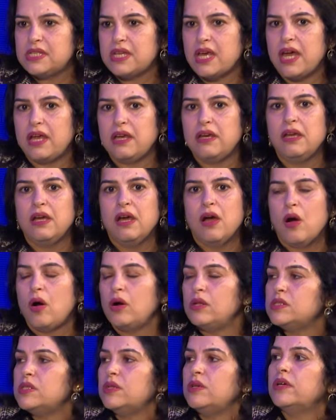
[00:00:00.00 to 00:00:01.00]
and
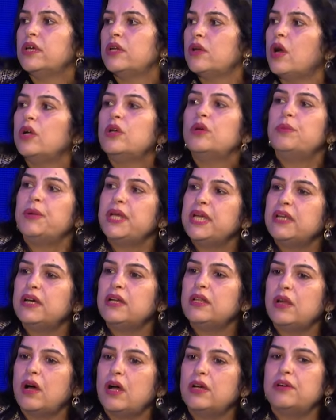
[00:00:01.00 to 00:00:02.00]
also you can automate
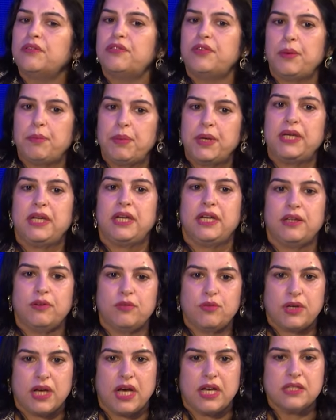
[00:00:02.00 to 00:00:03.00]
a lot of repetitive
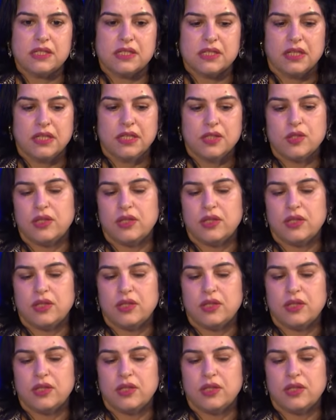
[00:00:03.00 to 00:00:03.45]
tasks,